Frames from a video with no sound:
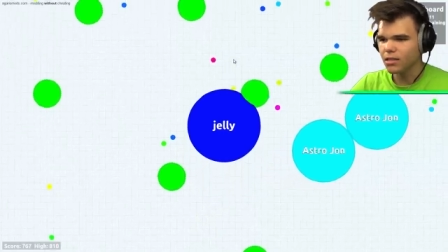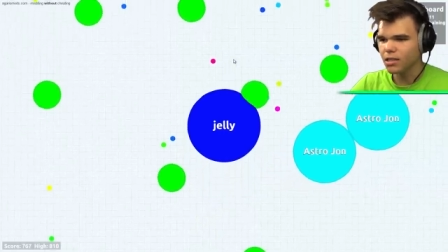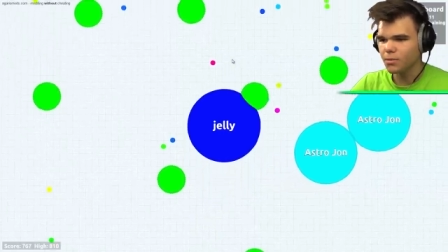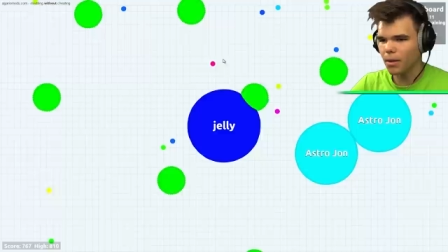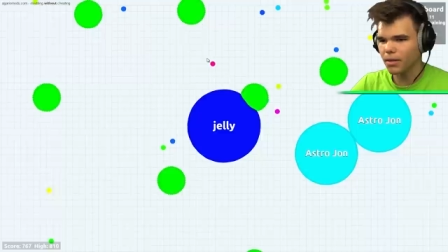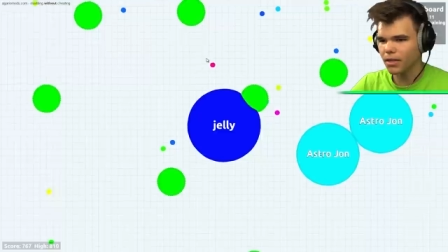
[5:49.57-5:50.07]

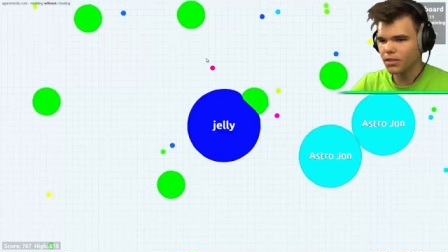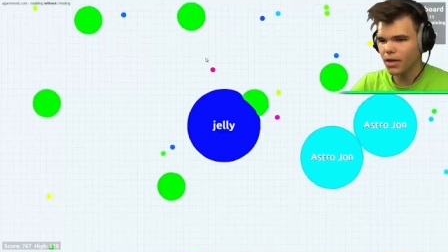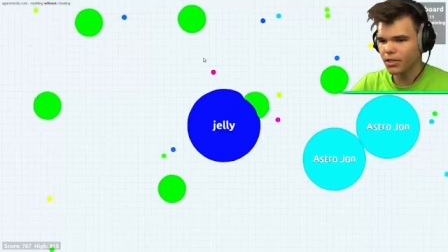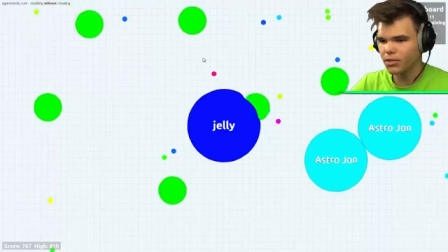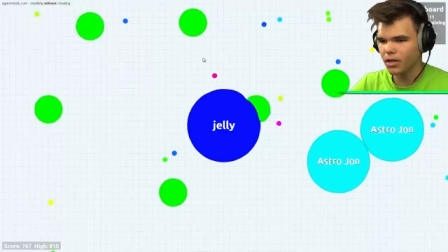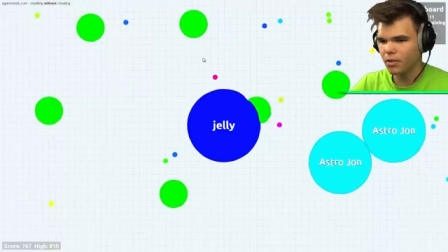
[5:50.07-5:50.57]
He's probably gonna
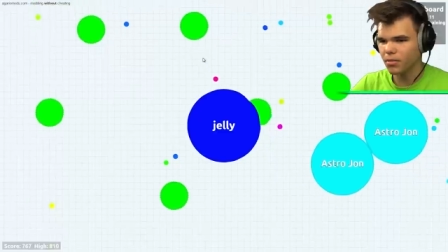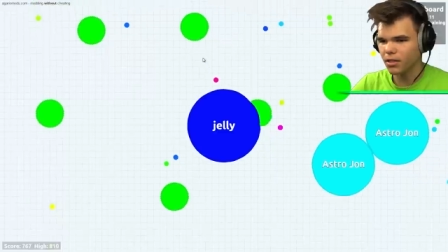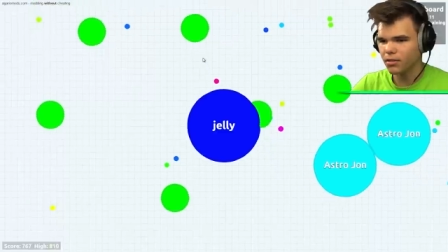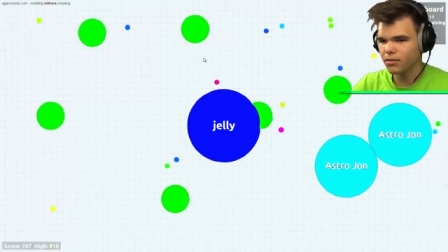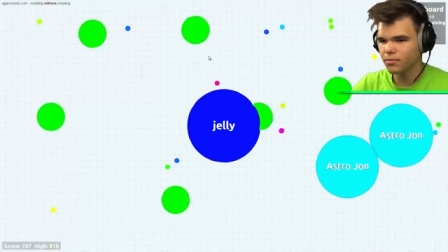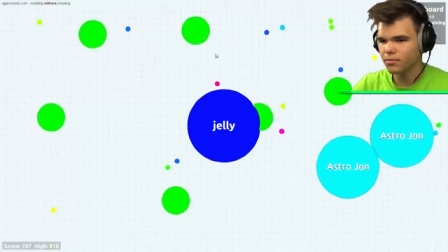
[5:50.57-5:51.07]
try to shoot at
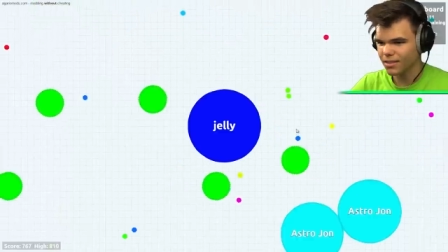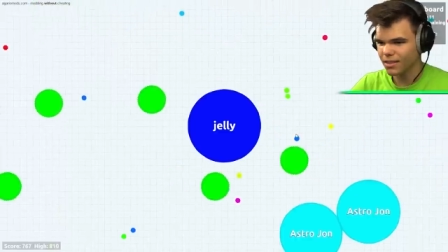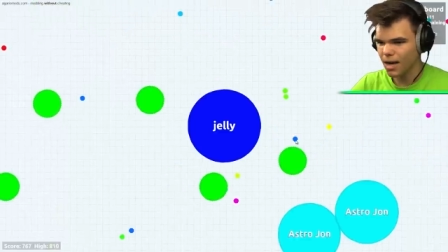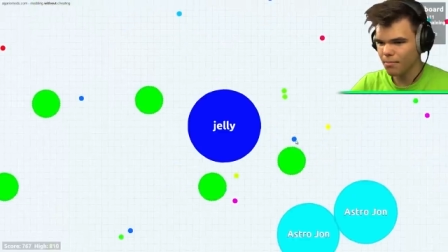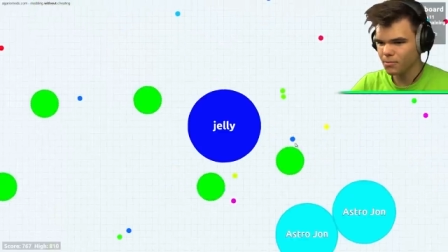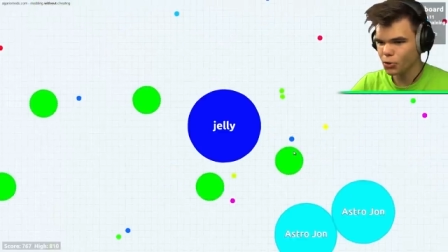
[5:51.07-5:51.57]
me.
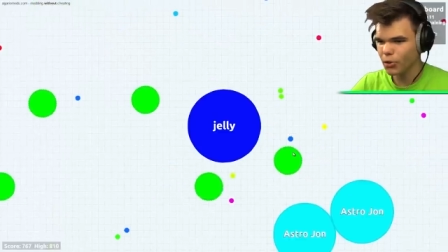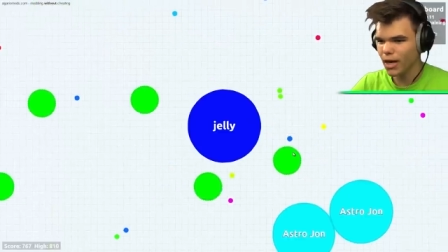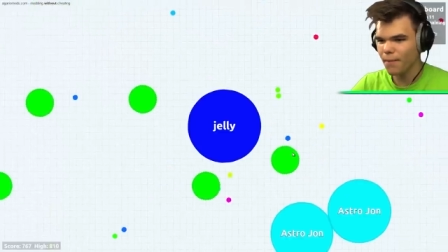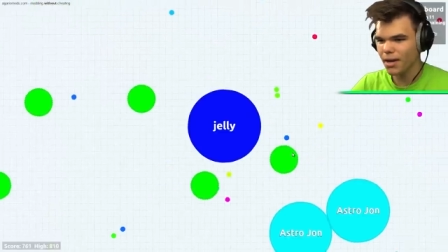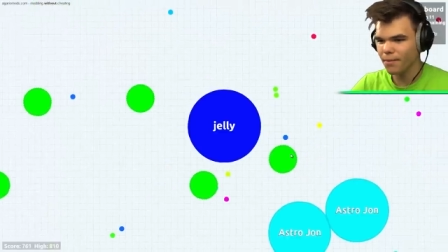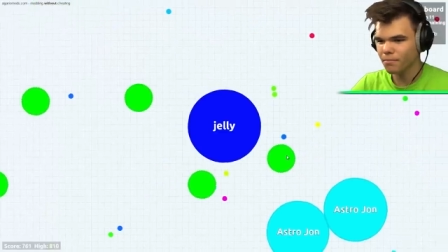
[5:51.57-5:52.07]
Shoot
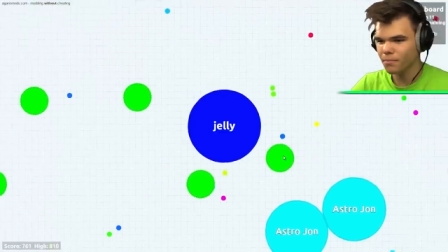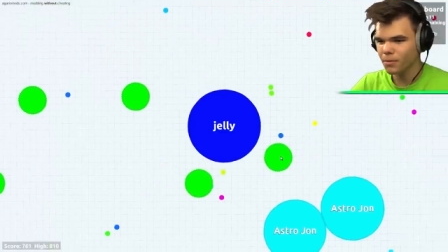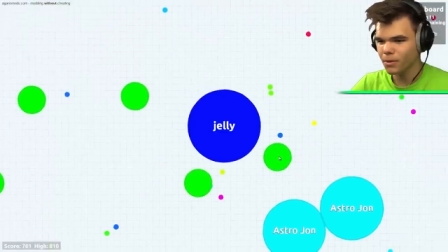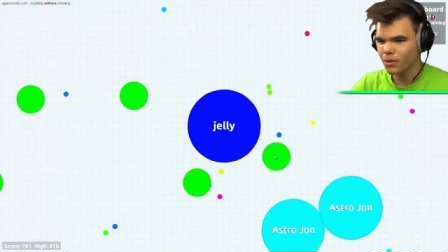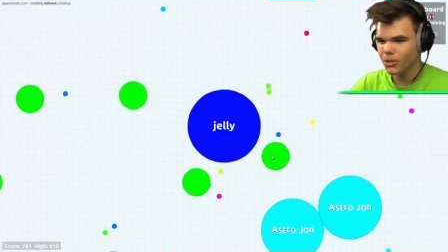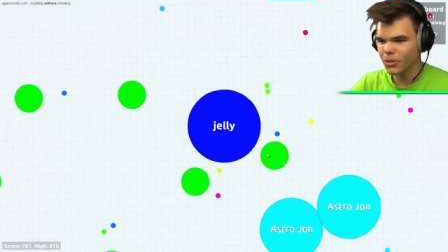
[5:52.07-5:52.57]
at me!
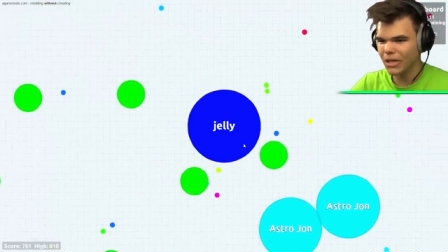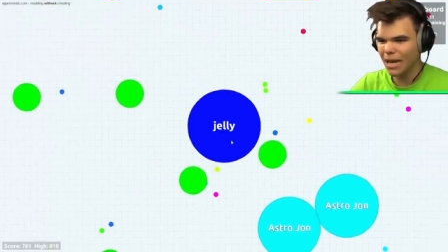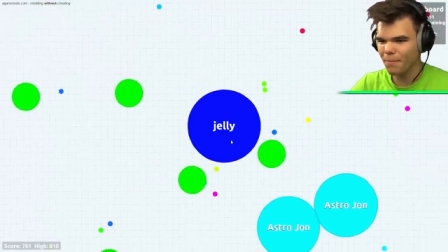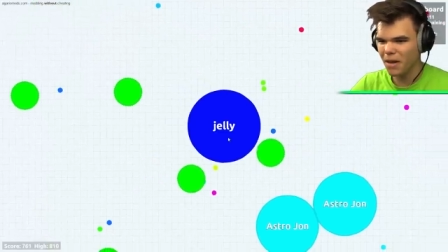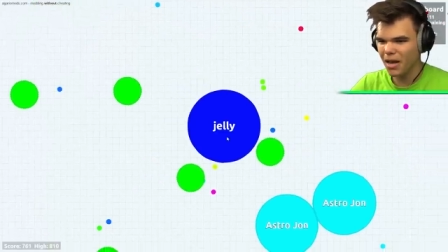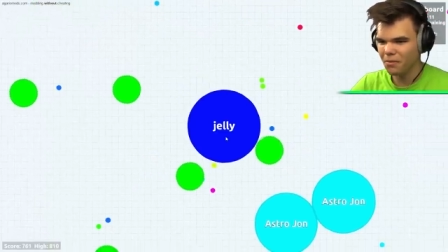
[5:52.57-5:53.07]
Shoot
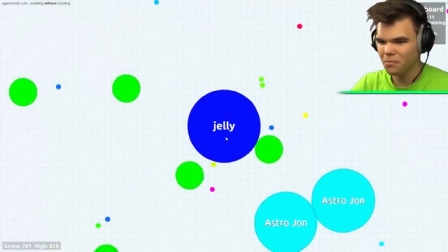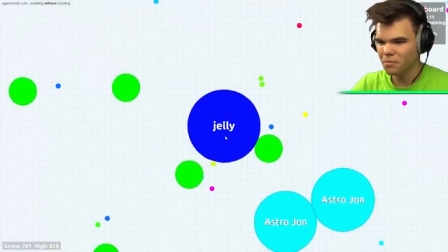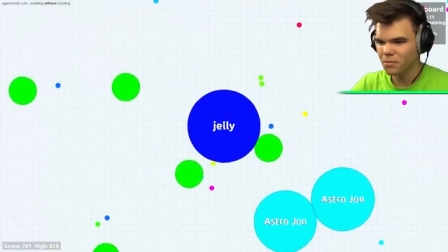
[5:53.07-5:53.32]
at me!